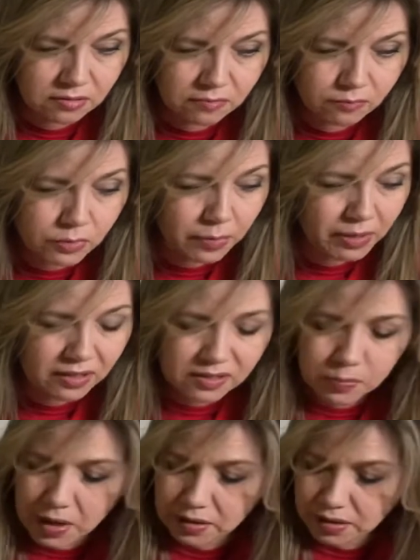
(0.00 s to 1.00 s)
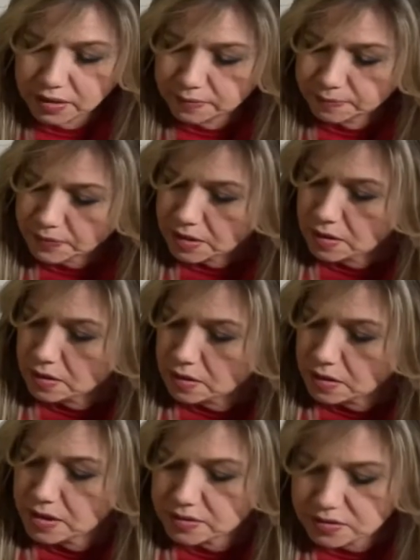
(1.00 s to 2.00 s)
Want to be in the spotlight.
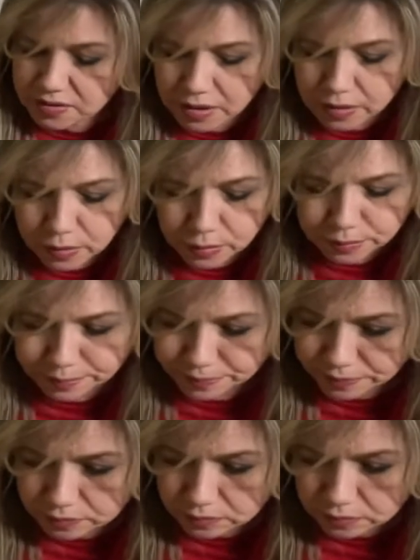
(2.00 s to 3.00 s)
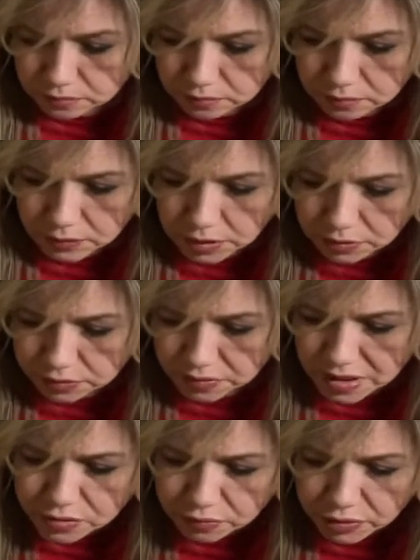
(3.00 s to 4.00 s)
All right, so
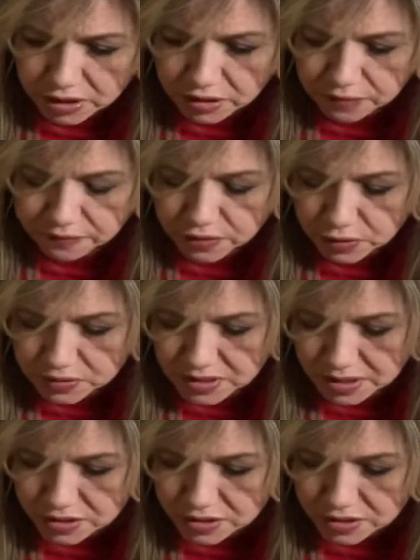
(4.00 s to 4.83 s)
things are really confusing.